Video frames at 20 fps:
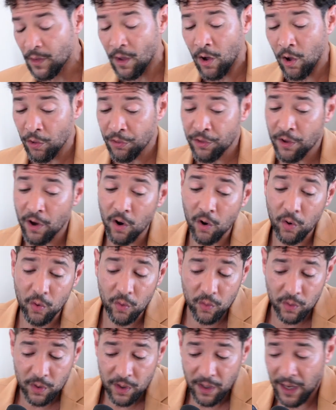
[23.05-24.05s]

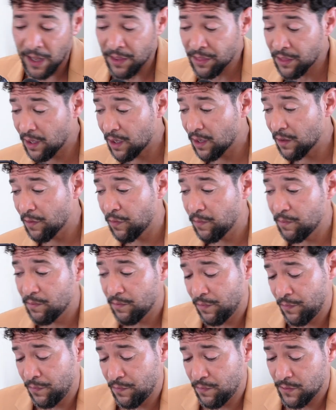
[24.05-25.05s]
Although I think if,
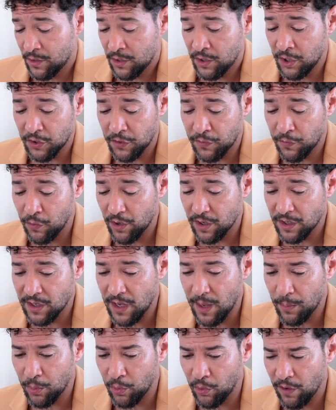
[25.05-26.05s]
just for
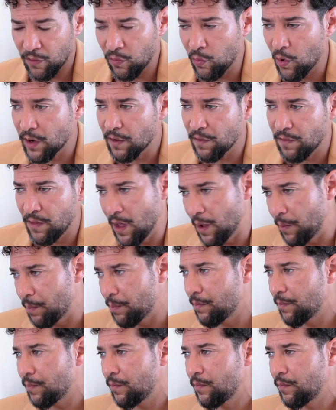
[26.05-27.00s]
example, if one of them